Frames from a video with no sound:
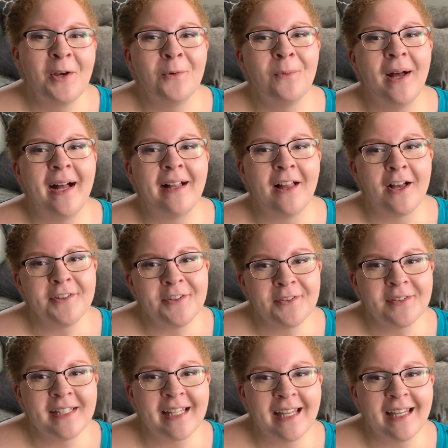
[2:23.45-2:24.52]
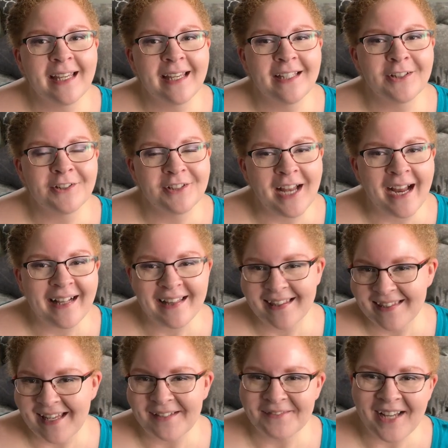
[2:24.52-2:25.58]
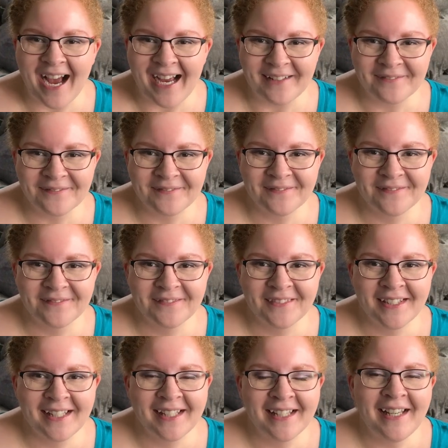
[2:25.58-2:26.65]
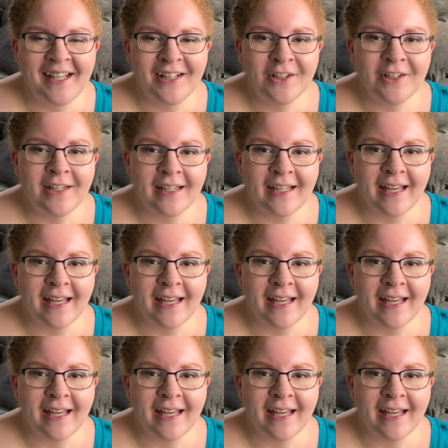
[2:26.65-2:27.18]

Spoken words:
while also sneaking in your style at the same time. Looking